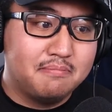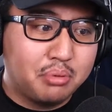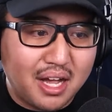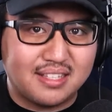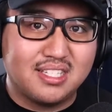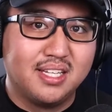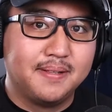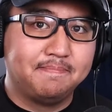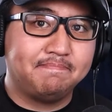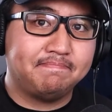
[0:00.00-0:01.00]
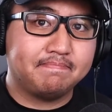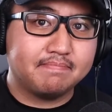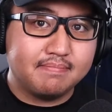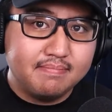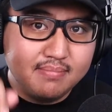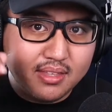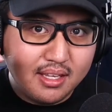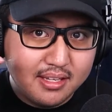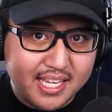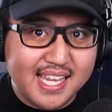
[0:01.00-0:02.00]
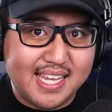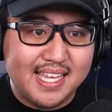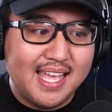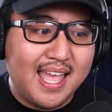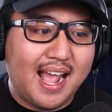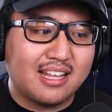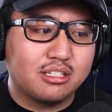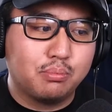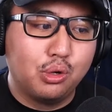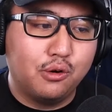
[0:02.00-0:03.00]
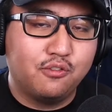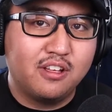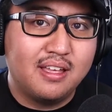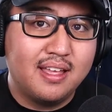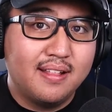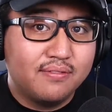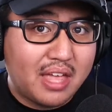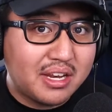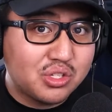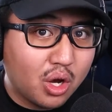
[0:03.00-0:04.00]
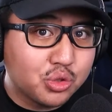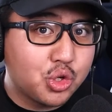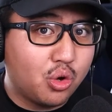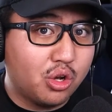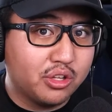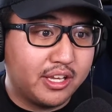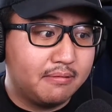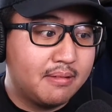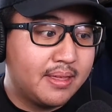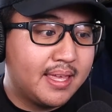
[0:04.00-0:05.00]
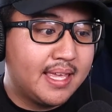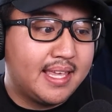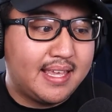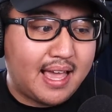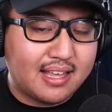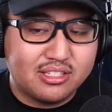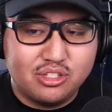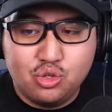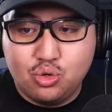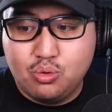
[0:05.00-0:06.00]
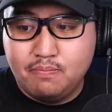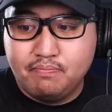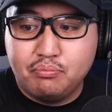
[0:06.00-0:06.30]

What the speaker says: But he has to prove that he's also all in. He has to